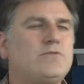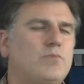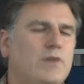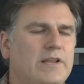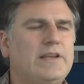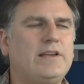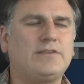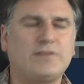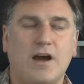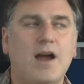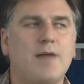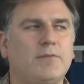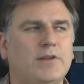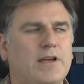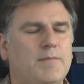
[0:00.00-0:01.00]
really
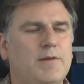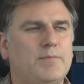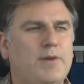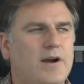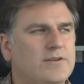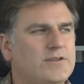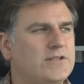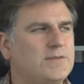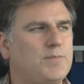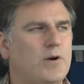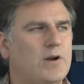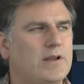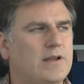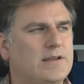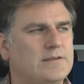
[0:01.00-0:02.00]
timely. I mean, Paris'
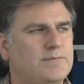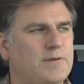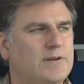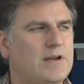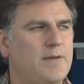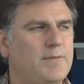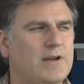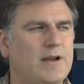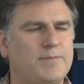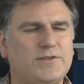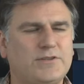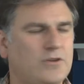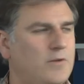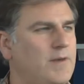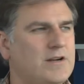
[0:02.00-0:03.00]
Burning has been coming up
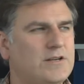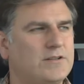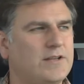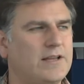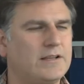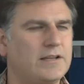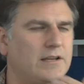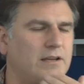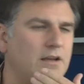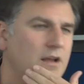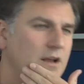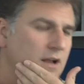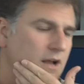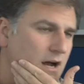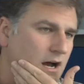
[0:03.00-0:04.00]
so much lately.
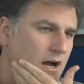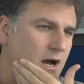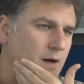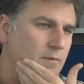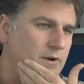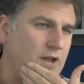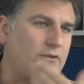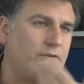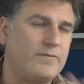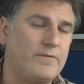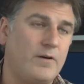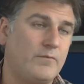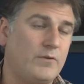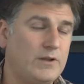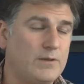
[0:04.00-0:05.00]
Another
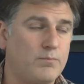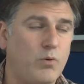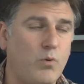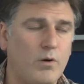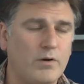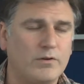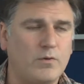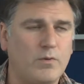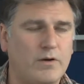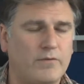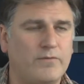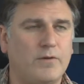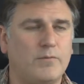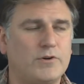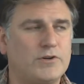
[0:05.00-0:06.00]
film, really important queer
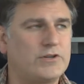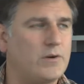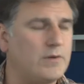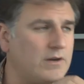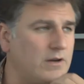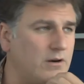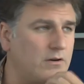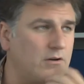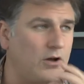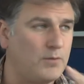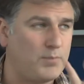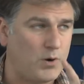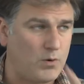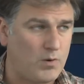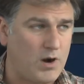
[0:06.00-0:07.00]
film we're showing here
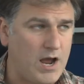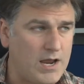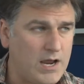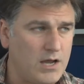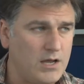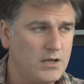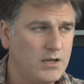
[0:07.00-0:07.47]
called Pariah,